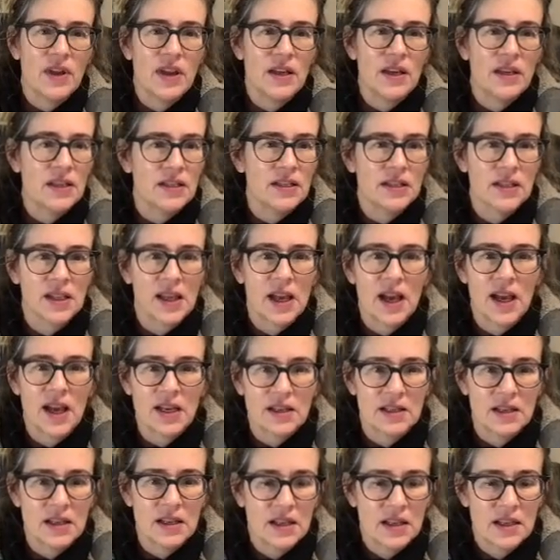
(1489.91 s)
and he's got
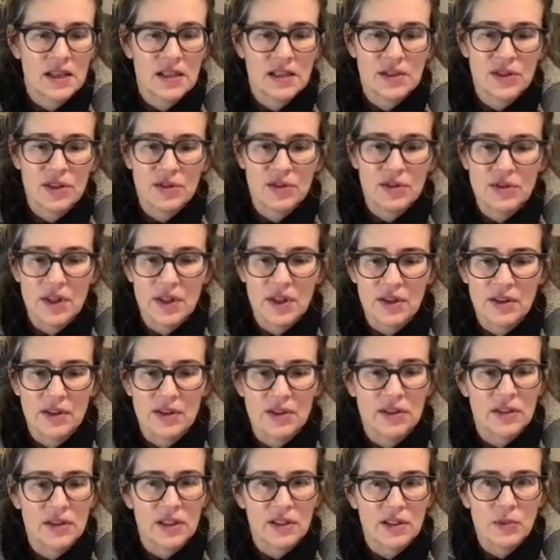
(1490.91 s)
to do the
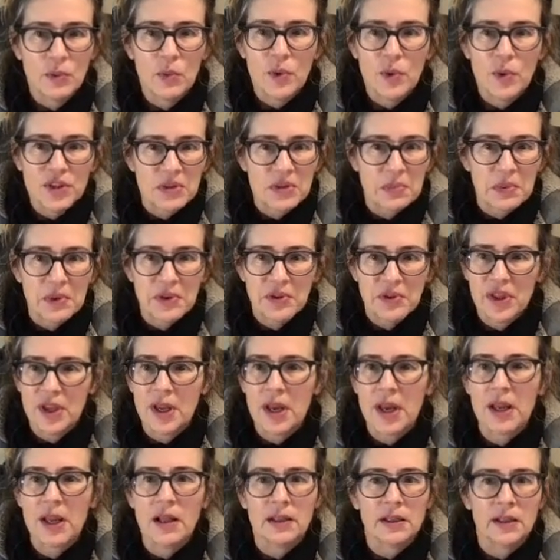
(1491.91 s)
the whisper
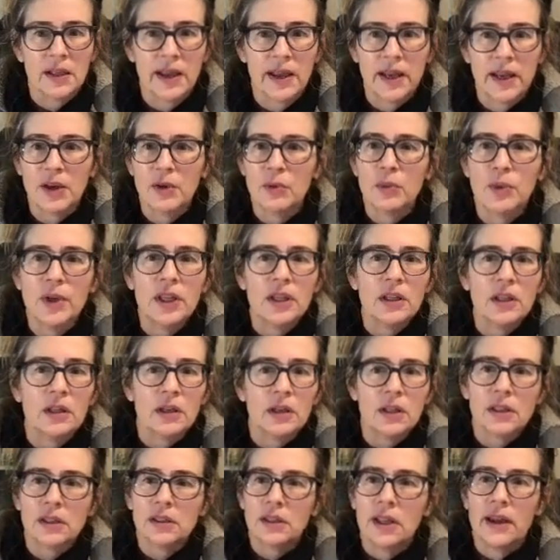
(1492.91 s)
thing. Like we
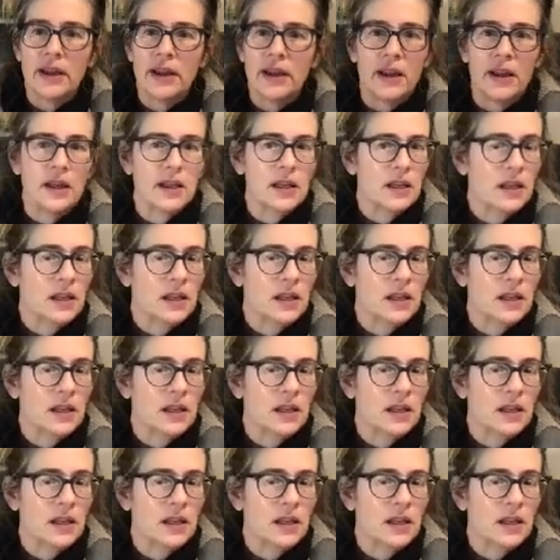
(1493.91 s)
look like